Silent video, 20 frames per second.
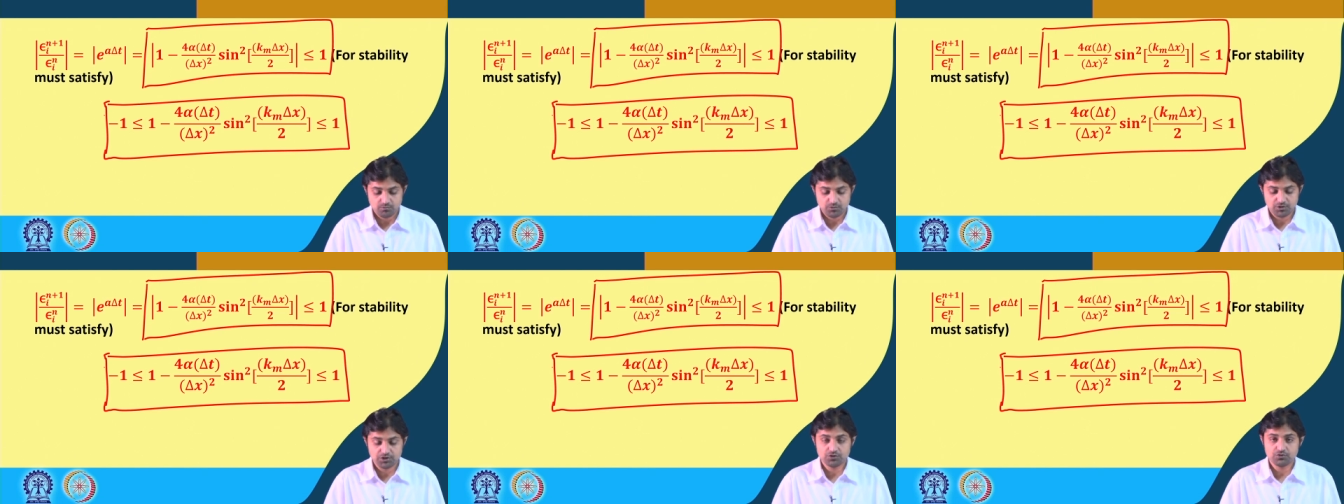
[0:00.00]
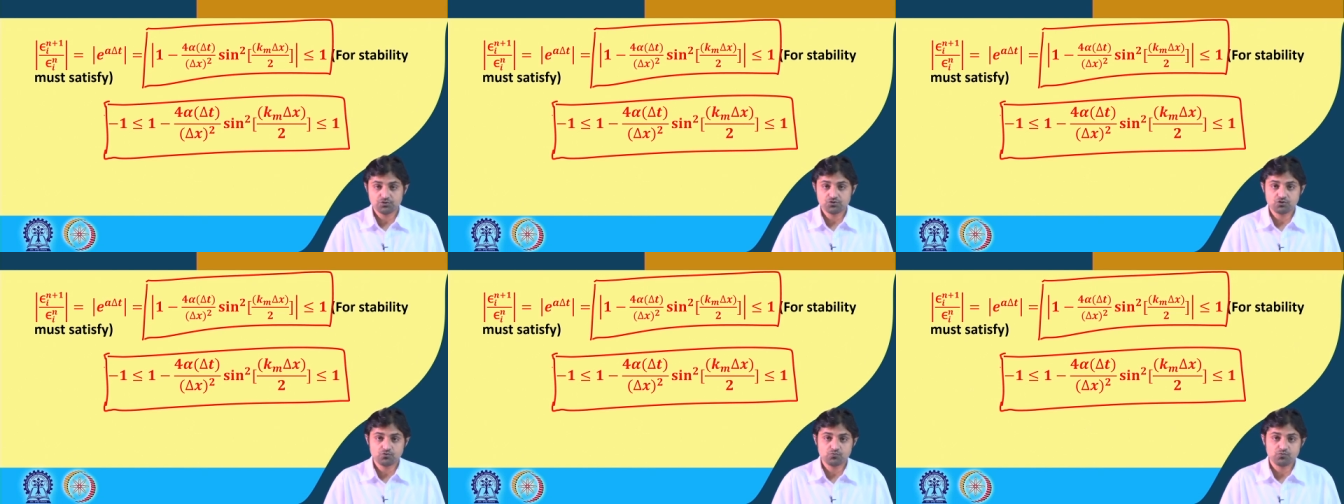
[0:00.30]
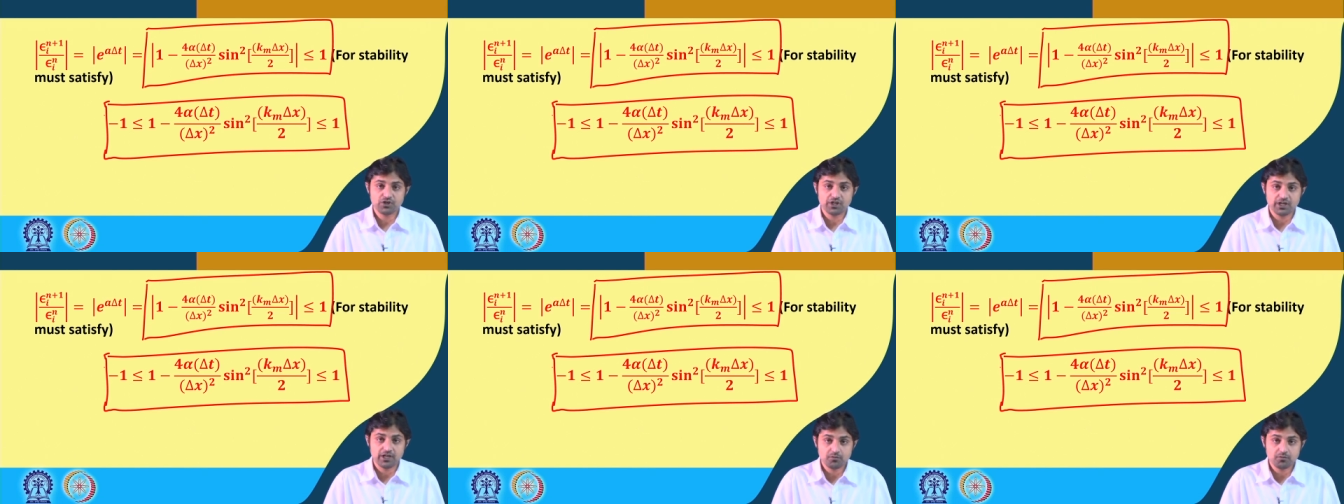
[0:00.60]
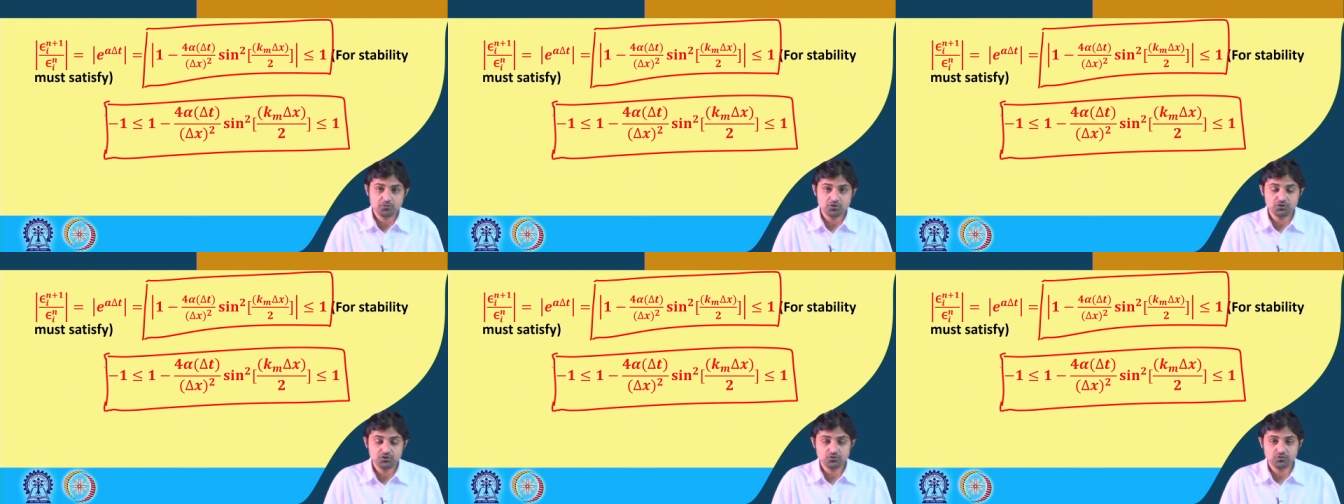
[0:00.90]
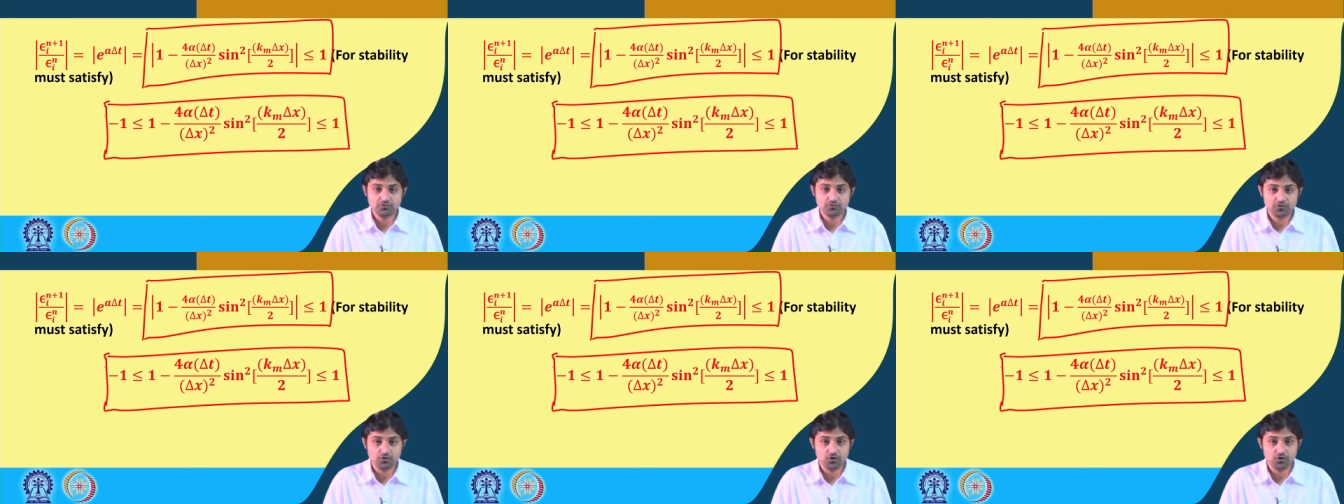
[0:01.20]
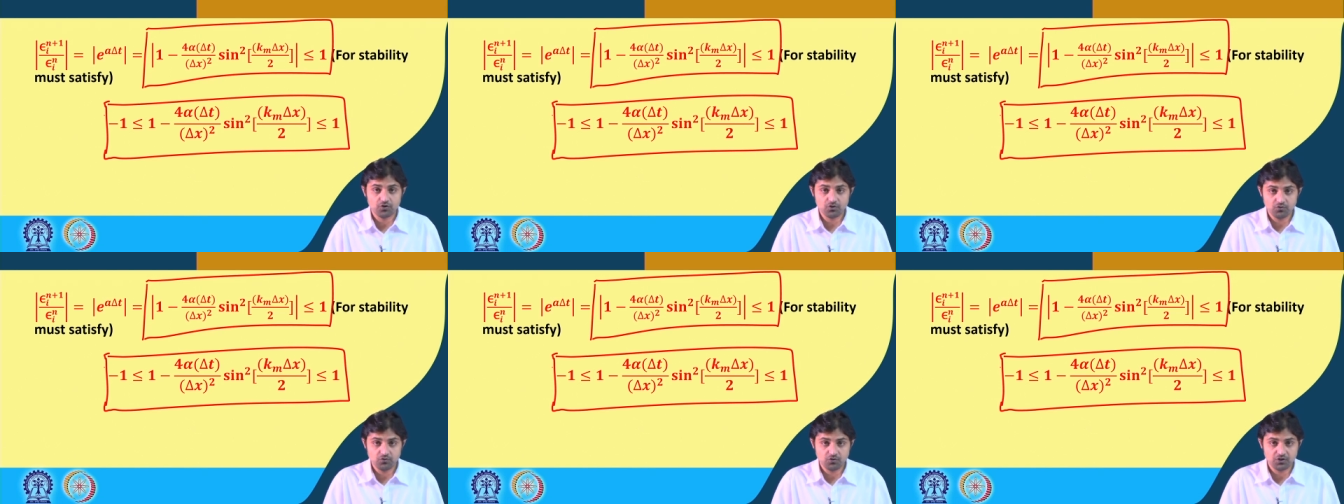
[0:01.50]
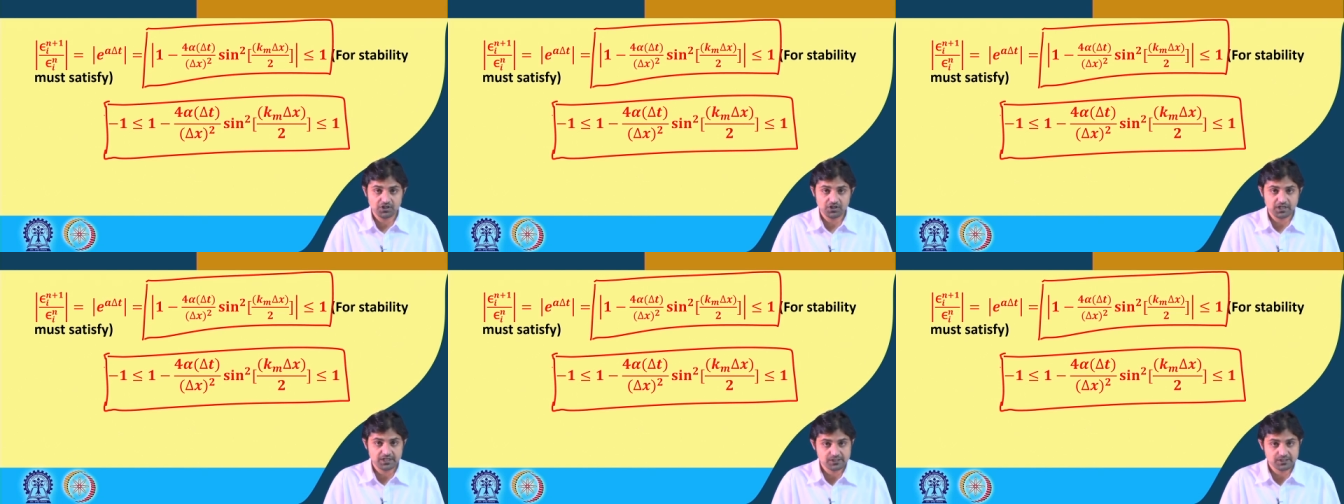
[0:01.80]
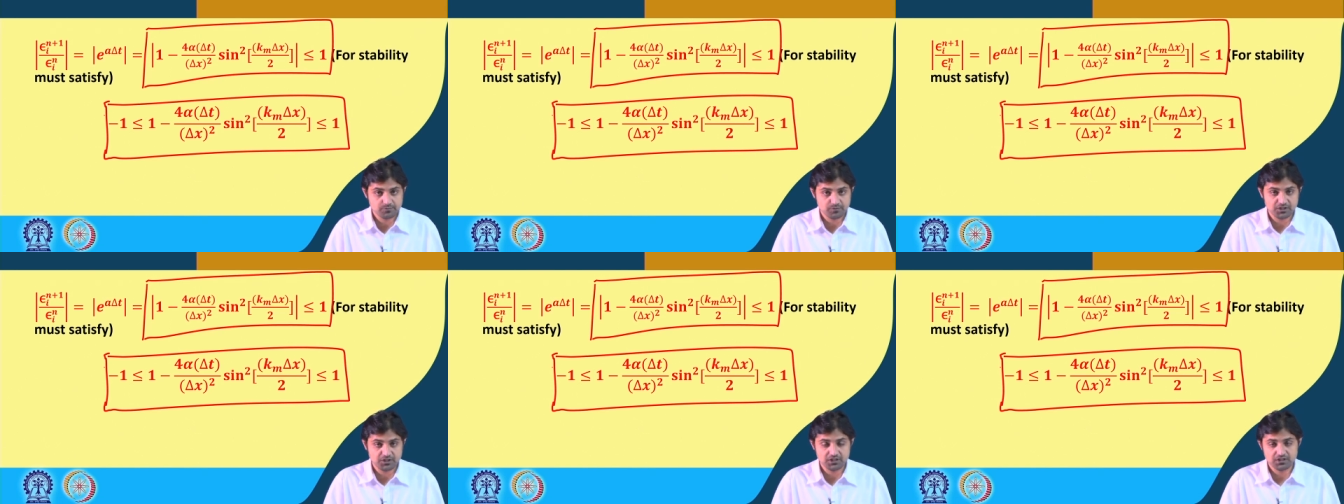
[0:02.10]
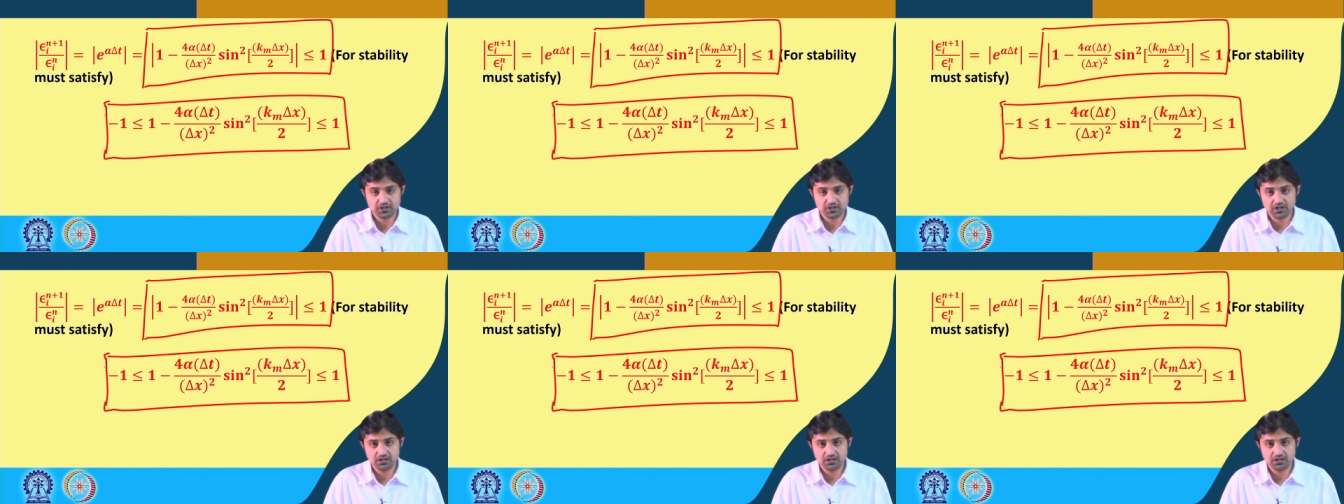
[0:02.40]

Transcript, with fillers: but you should be able to follow what has been